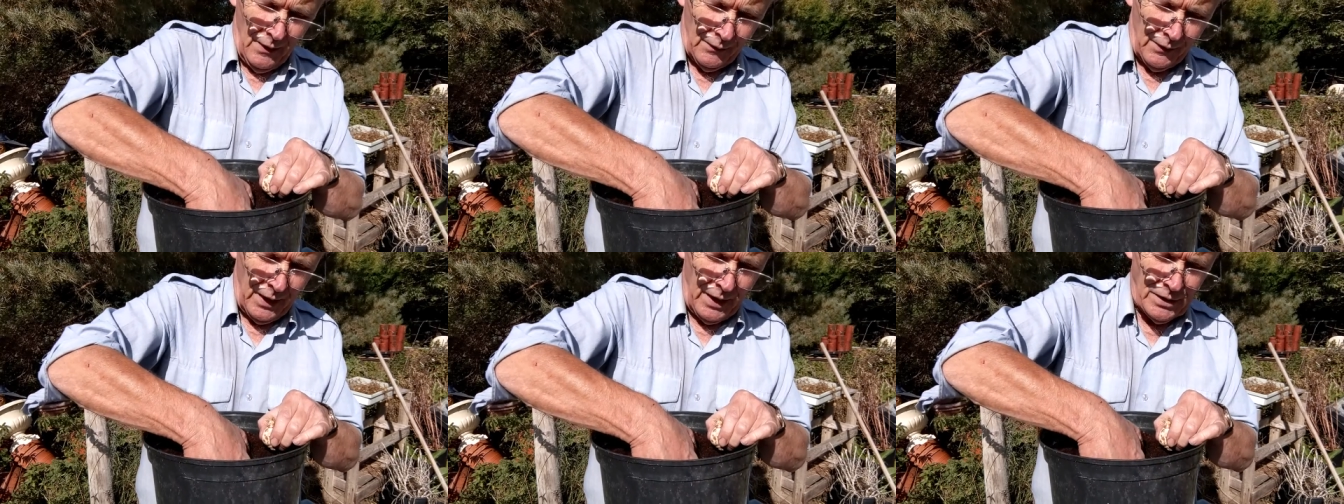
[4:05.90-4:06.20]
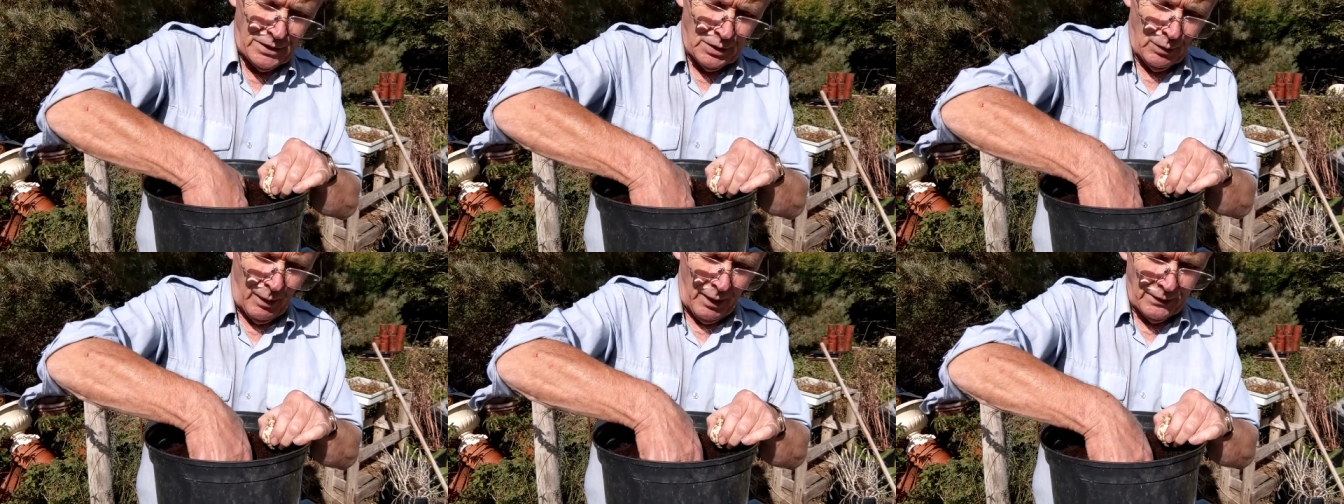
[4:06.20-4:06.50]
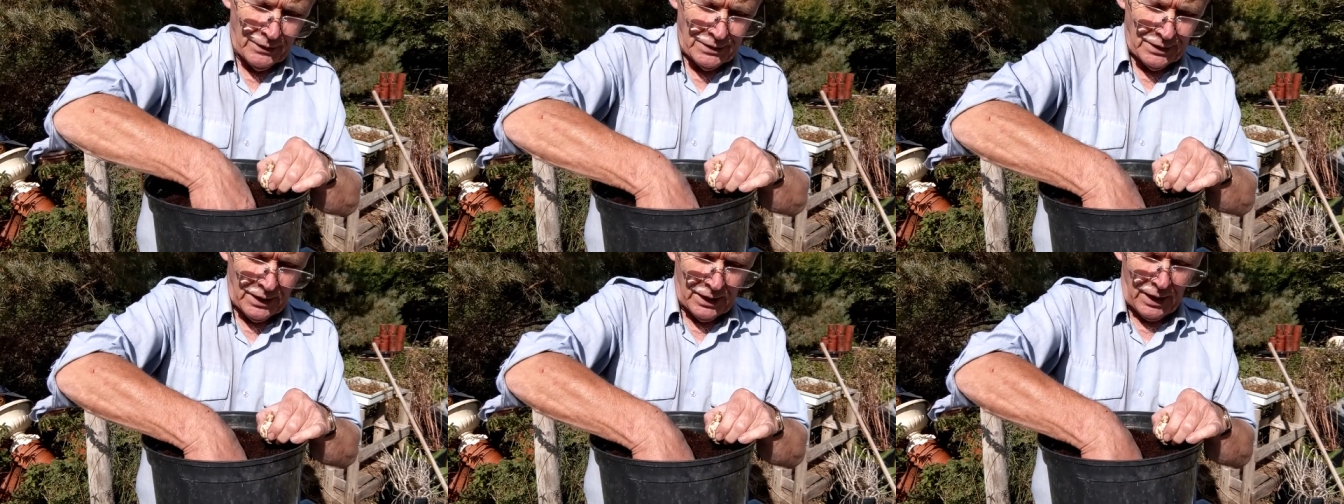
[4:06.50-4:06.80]
are the
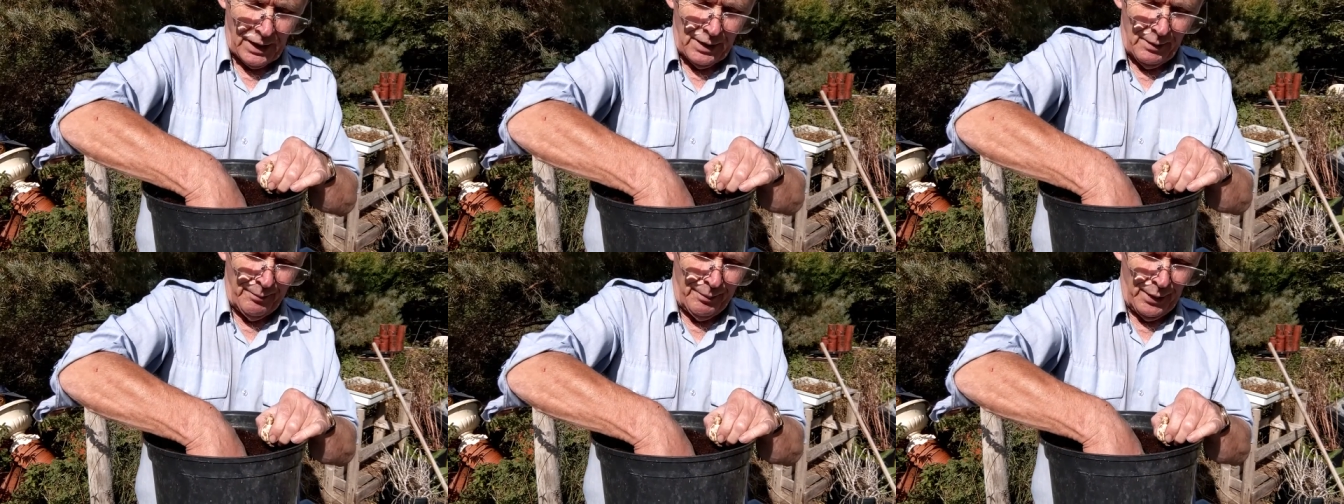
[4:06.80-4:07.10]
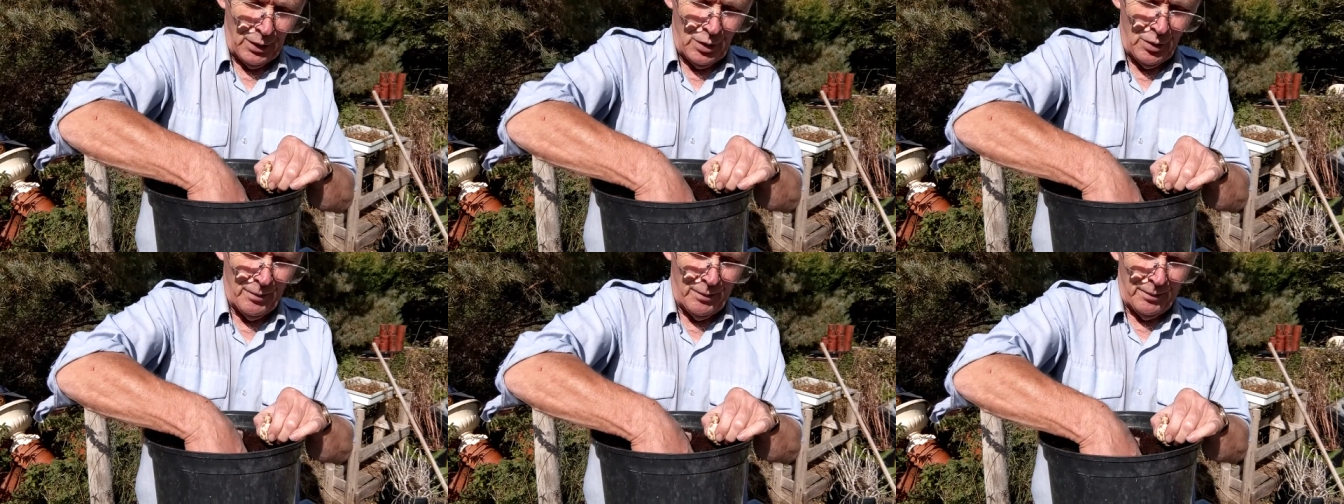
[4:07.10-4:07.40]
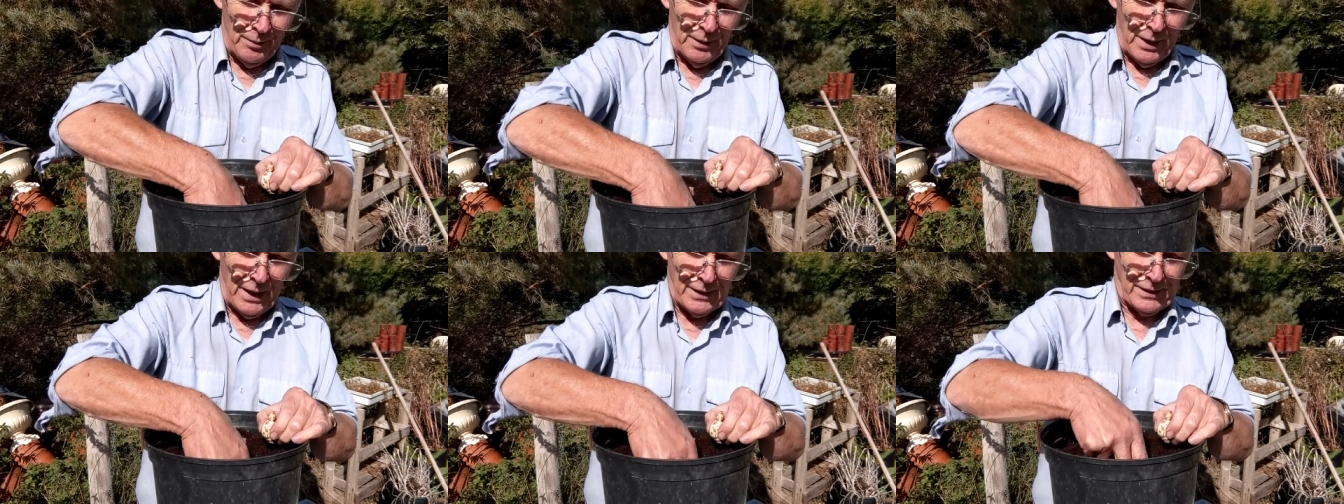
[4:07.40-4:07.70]
ones that are going to
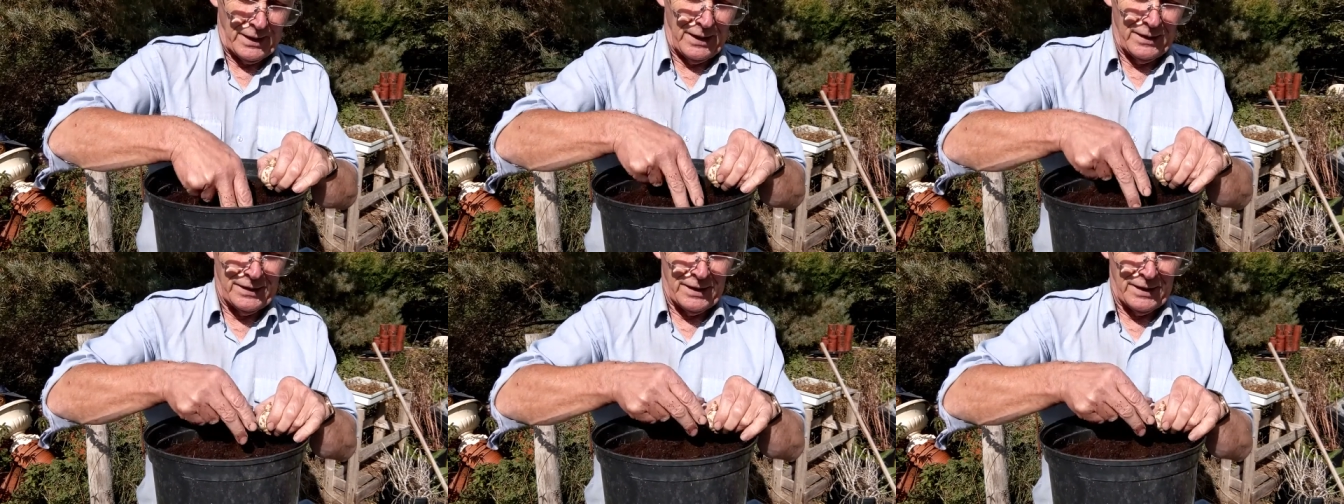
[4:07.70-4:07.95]
bloom, as I